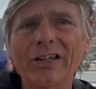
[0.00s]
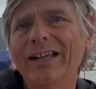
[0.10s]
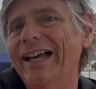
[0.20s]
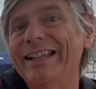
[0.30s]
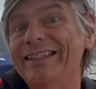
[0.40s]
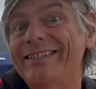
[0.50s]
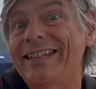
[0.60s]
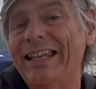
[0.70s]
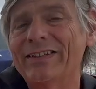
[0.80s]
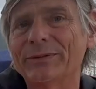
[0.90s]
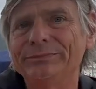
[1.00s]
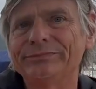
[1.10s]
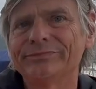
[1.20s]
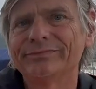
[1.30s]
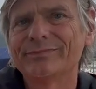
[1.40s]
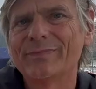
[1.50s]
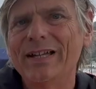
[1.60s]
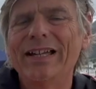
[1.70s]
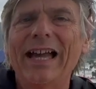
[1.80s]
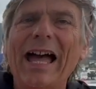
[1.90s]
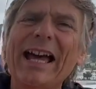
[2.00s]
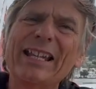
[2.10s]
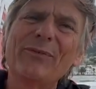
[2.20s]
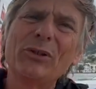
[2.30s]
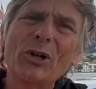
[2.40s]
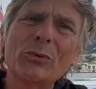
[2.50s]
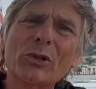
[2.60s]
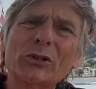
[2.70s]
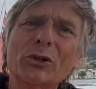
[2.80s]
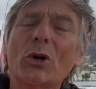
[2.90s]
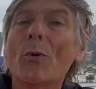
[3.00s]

and it's set. And if you don't want to